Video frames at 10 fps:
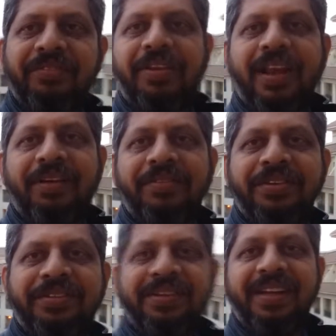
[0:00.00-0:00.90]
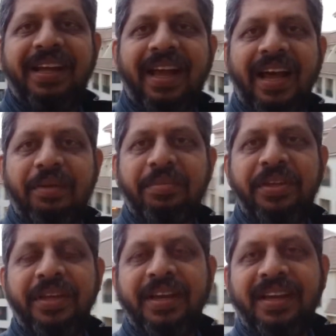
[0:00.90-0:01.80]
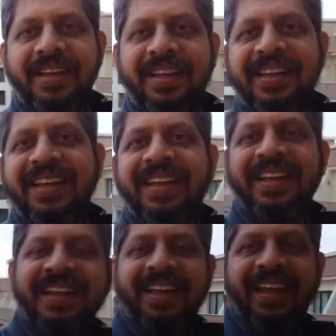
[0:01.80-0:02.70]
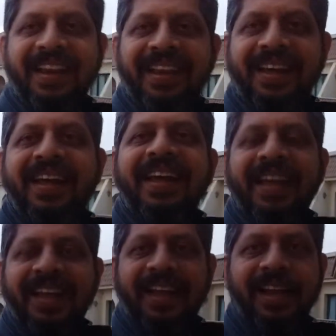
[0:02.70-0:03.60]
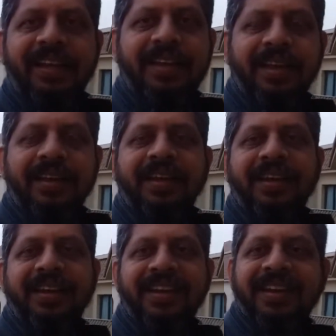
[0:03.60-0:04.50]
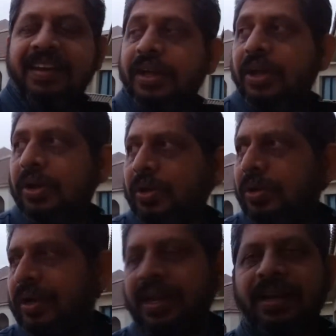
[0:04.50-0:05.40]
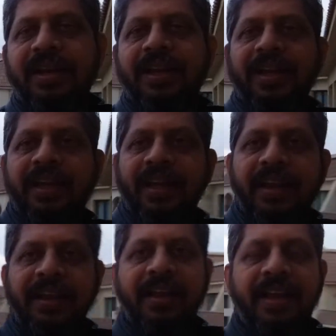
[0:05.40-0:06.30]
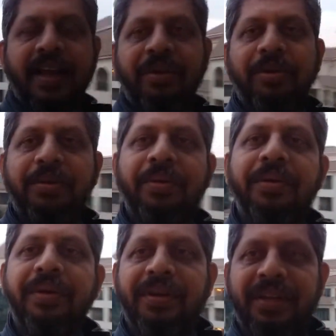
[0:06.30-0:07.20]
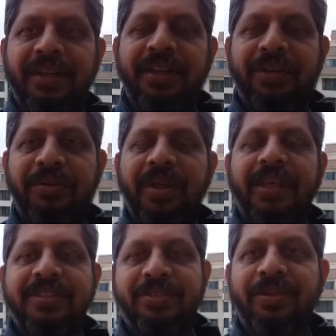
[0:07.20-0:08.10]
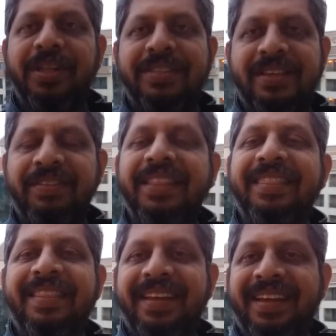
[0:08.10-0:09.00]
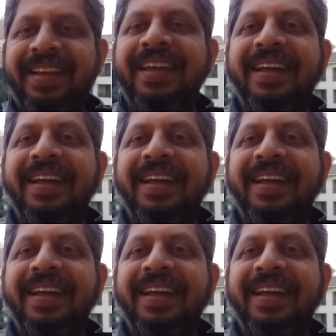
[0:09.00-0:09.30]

We love you. I'm here in Hilton Hotel in Cairo. Today is 27th